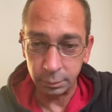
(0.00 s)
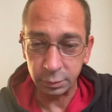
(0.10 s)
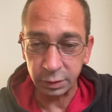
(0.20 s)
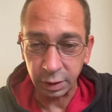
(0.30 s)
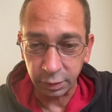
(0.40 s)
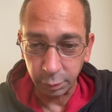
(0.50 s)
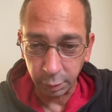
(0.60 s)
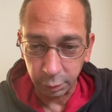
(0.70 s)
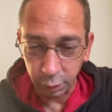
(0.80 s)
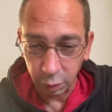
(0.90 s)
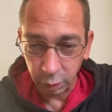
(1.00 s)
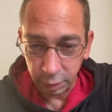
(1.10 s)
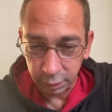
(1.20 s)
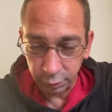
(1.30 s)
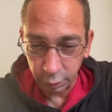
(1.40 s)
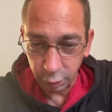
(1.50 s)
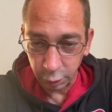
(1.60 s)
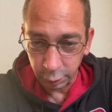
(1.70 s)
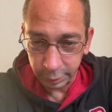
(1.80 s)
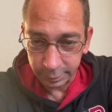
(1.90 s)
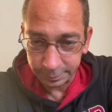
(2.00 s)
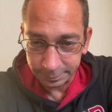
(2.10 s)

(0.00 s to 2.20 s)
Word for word: Besides, you're probably going to look into what you're doing.